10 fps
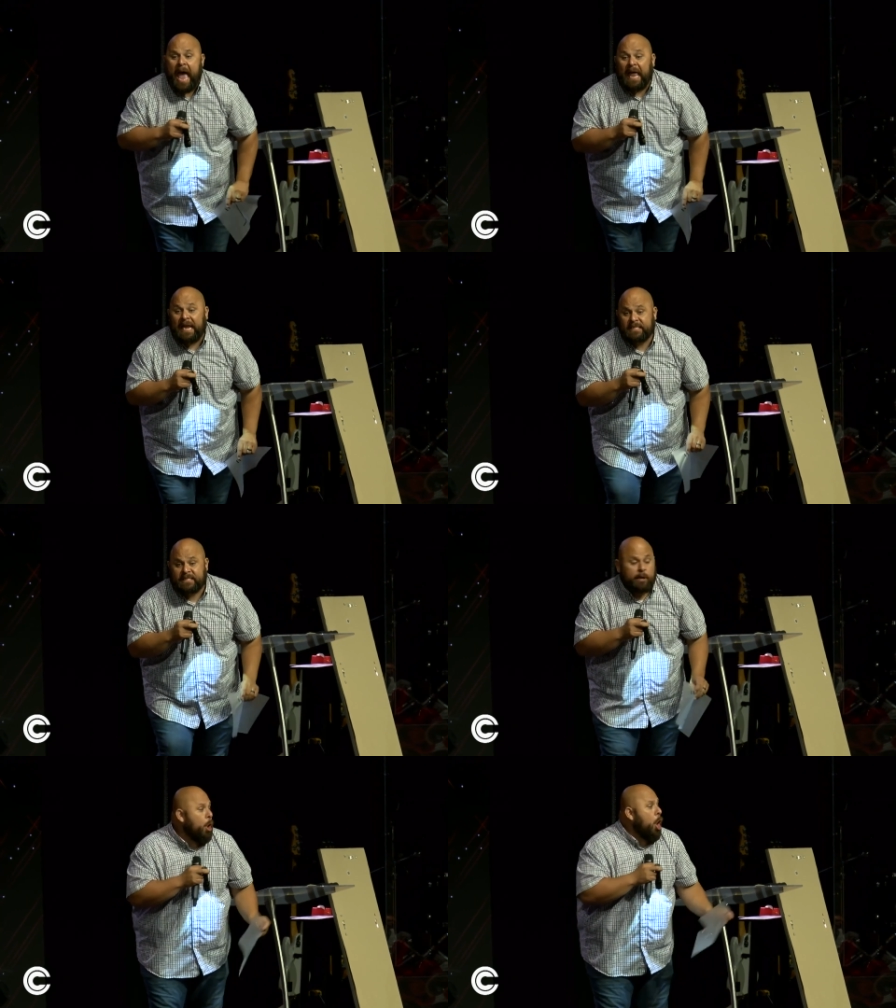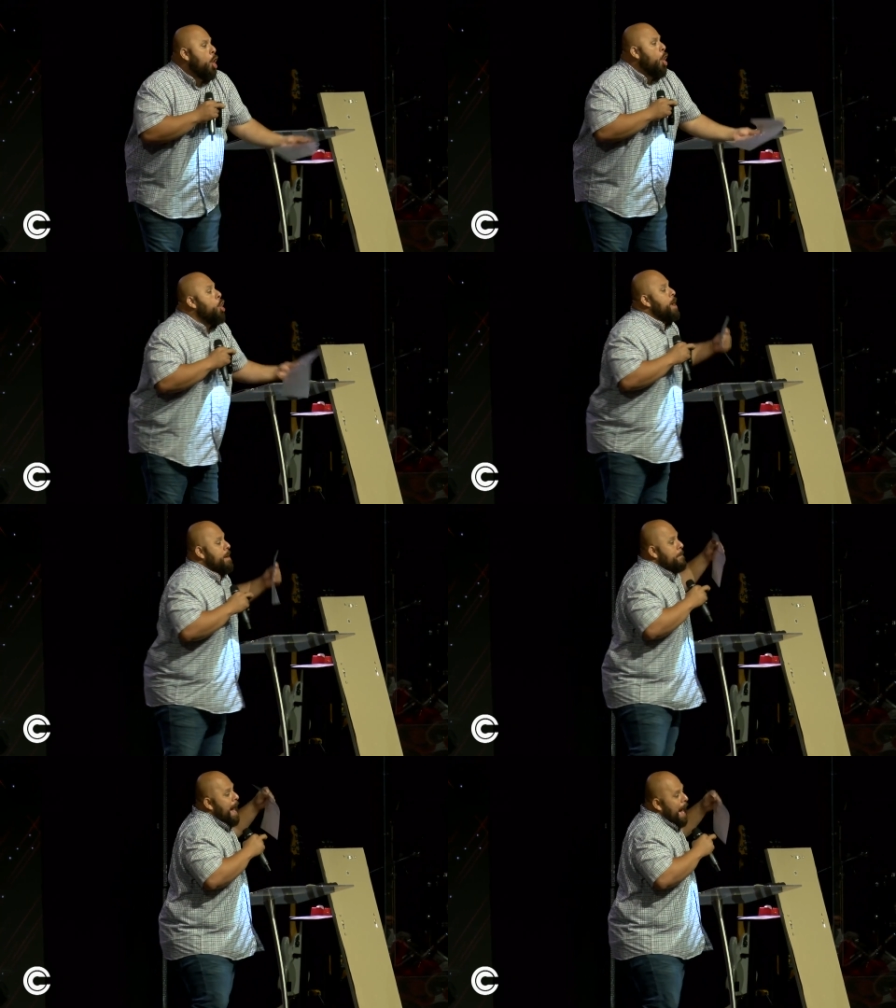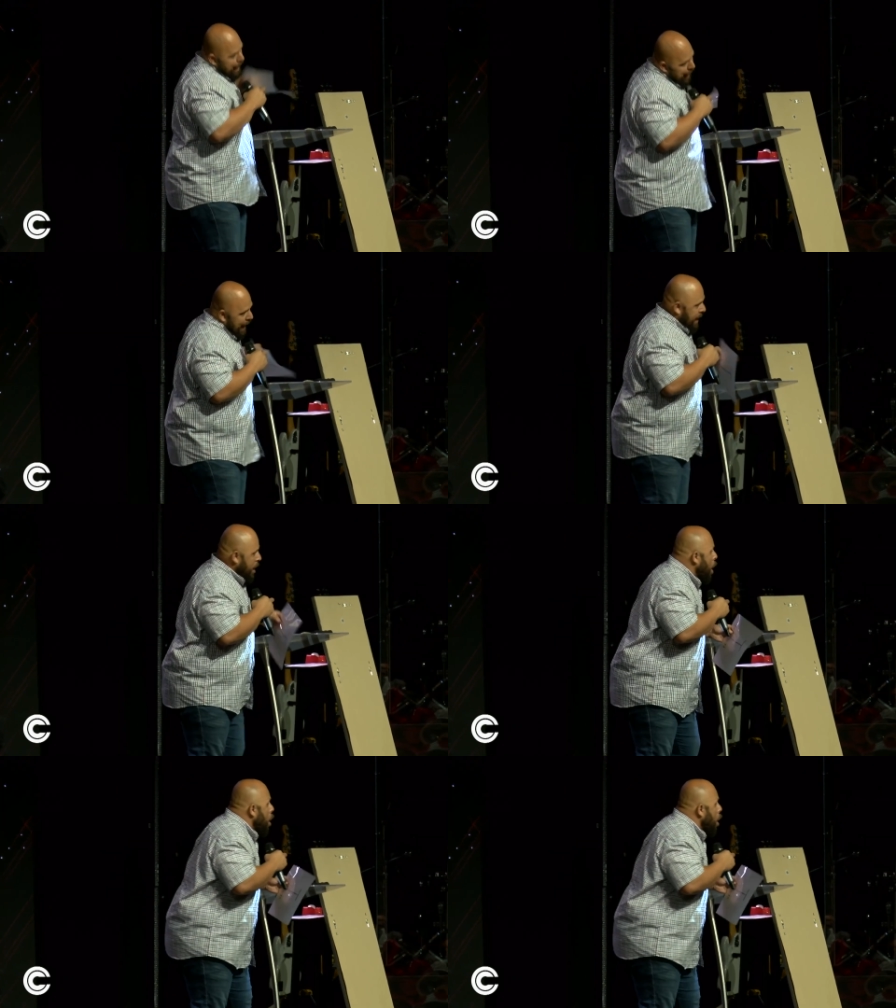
And he said, Well, who am I?